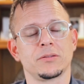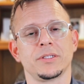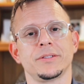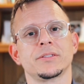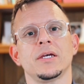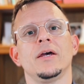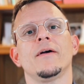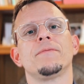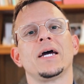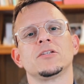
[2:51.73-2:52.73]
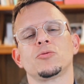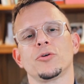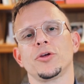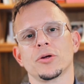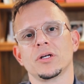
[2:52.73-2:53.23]
this, that's
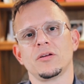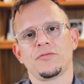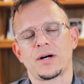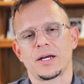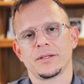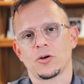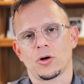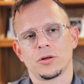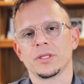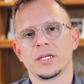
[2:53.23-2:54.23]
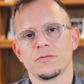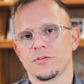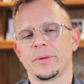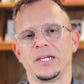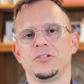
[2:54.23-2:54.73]
where you're gonna find all the
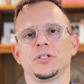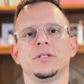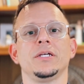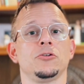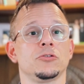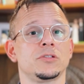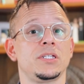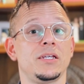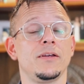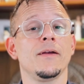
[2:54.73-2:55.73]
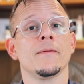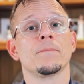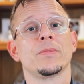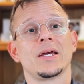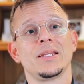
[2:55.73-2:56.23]
information, and you'll see
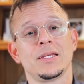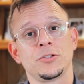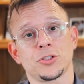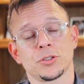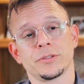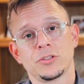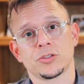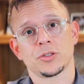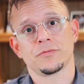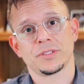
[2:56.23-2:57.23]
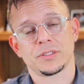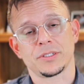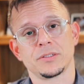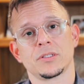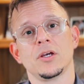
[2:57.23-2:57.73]
that insurance
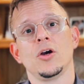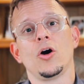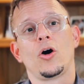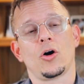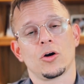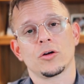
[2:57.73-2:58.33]
services are